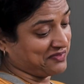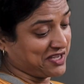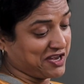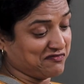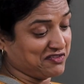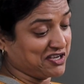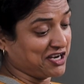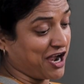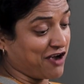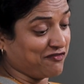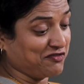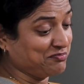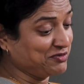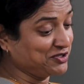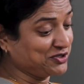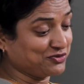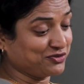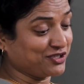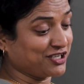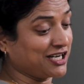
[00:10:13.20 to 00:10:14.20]
If the
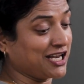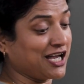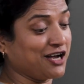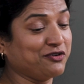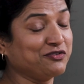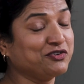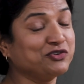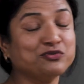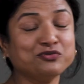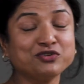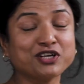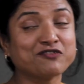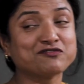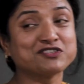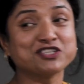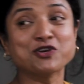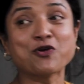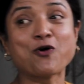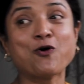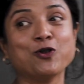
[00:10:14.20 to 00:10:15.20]
government would allow, you would have
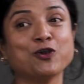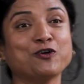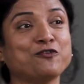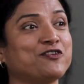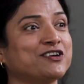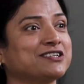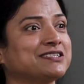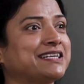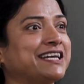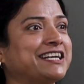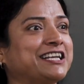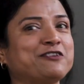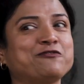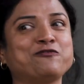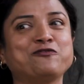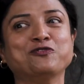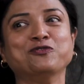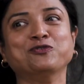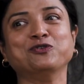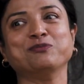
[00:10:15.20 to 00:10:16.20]
seen all of us getting
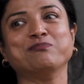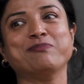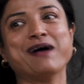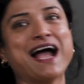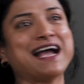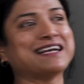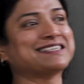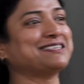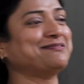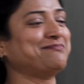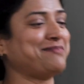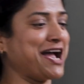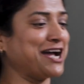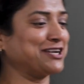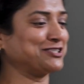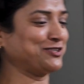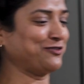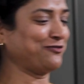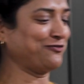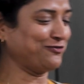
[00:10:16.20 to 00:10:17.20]
food, bags and
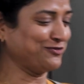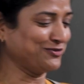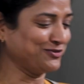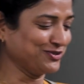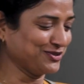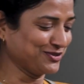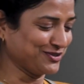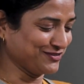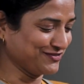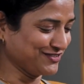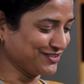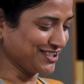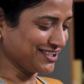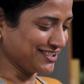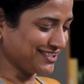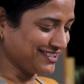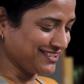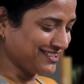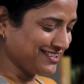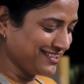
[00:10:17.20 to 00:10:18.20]
bags of food over
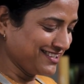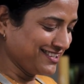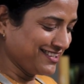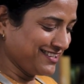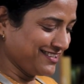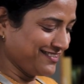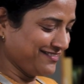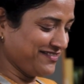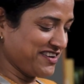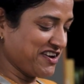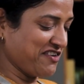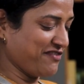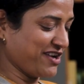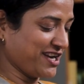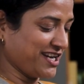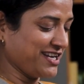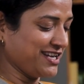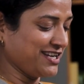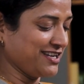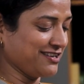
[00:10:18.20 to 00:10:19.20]
here. We are
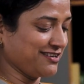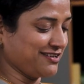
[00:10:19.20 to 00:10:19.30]
very